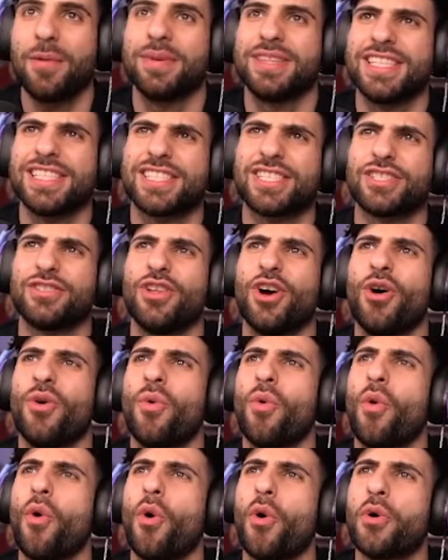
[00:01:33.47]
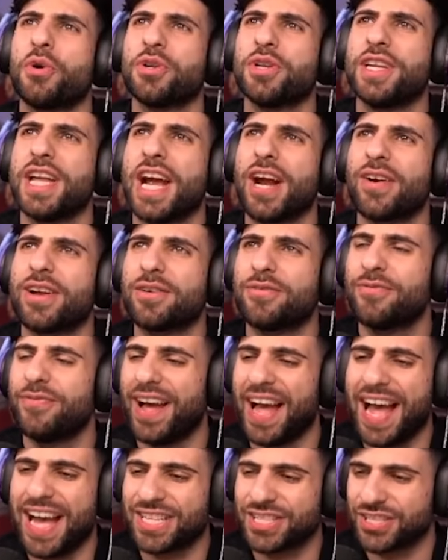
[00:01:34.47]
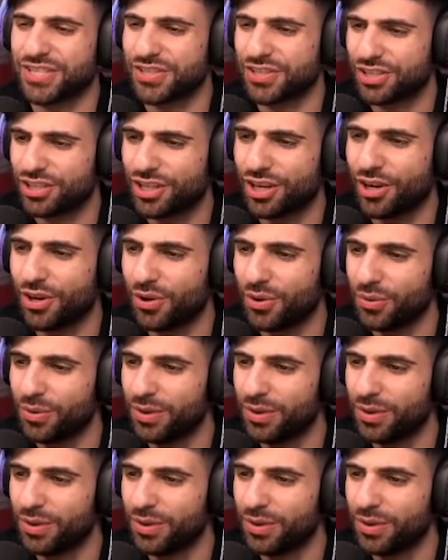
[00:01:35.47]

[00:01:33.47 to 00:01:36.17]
but this is no ordinary fashion show.